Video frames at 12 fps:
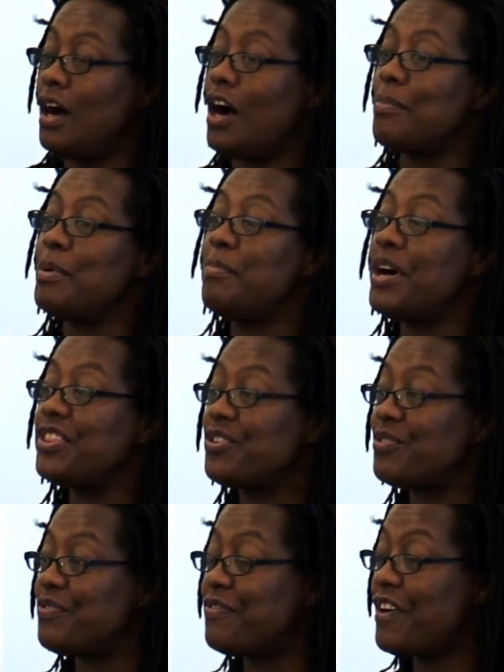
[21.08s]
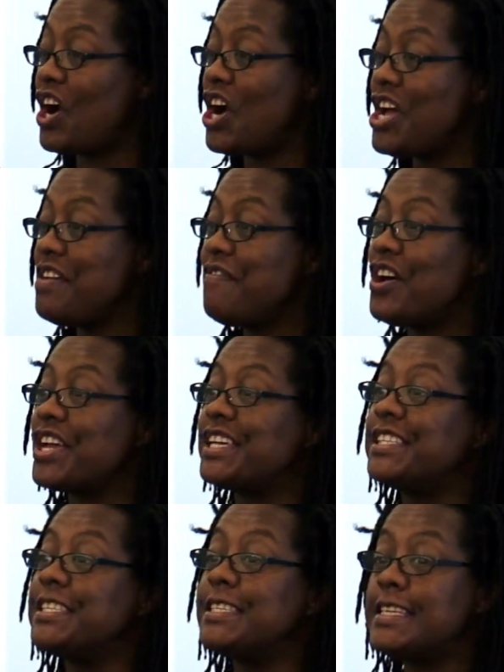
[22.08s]
I'm a mother of 5, I
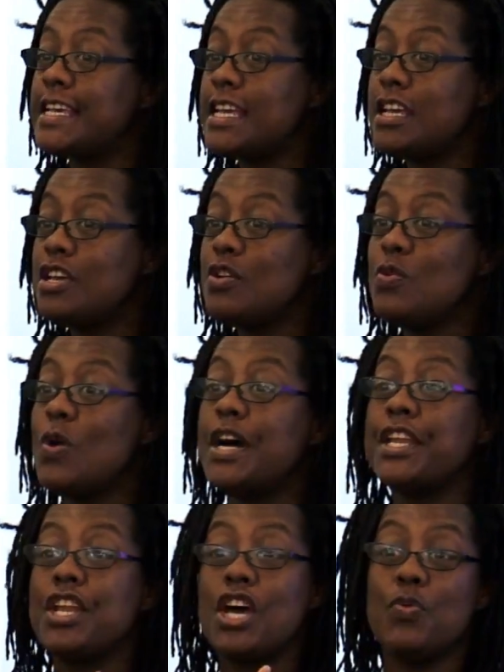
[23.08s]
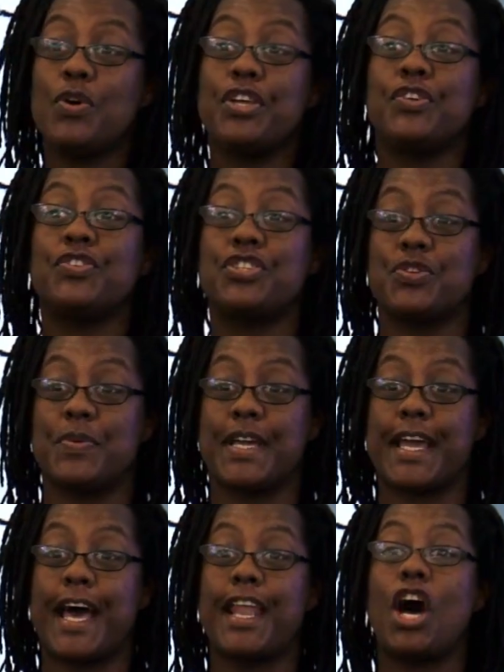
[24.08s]
can see you, I know what you're
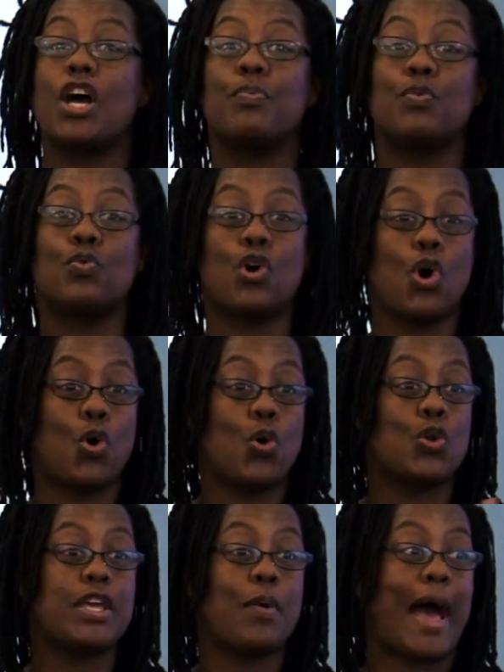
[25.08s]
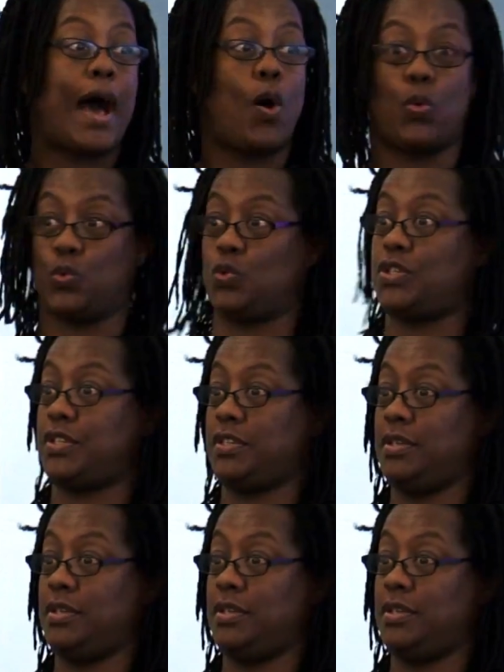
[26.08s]
doing, and I will call you out.